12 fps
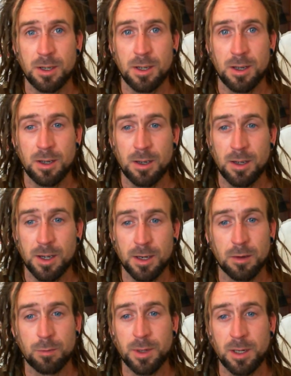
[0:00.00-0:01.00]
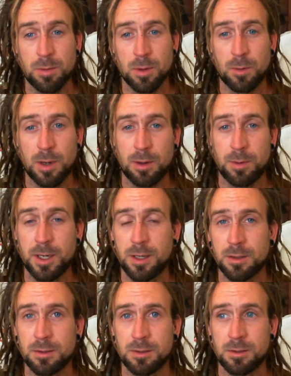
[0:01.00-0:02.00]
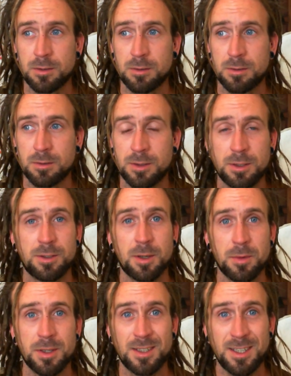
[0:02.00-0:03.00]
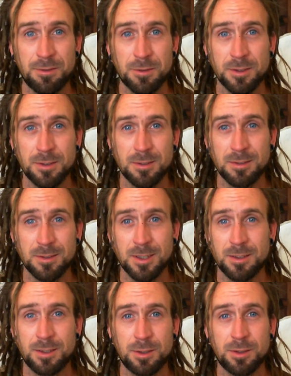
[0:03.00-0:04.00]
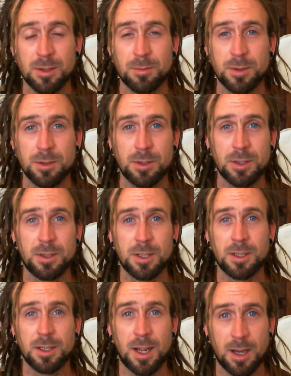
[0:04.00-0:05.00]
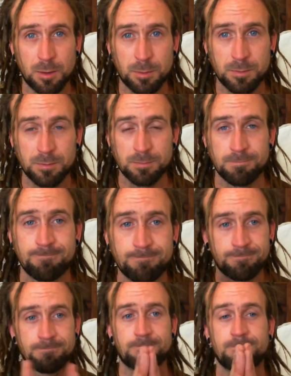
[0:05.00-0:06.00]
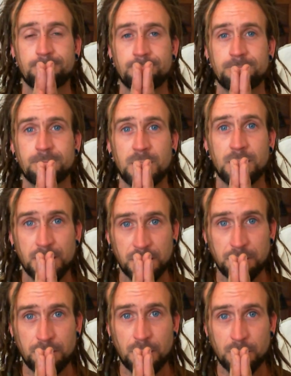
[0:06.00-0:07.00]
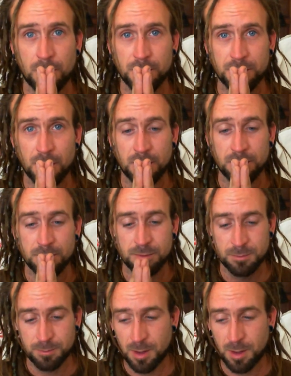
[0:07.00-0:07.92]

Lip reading: enough people where we can do something different and do something good that can help. Thank you very much, guys. Bye bye.